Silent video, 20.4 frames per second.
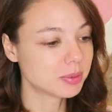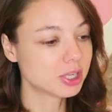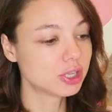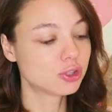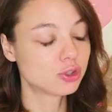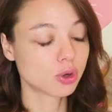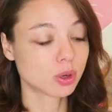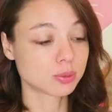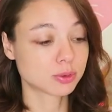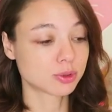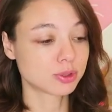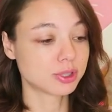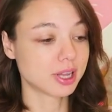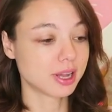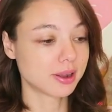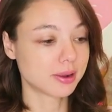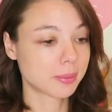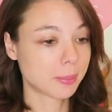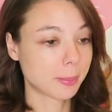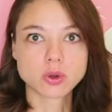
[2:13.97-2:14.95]
them all and
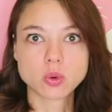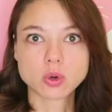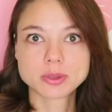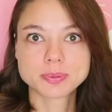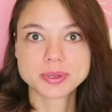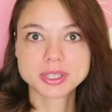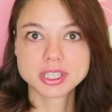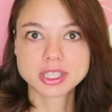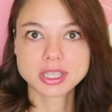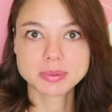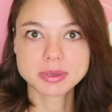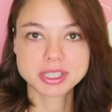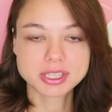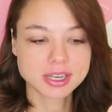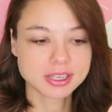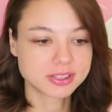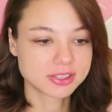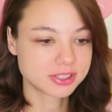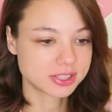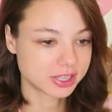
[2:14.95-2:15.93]
go there.
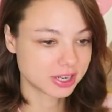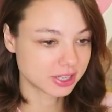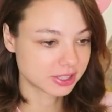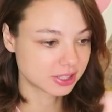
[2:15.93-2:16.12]
Gosh, he has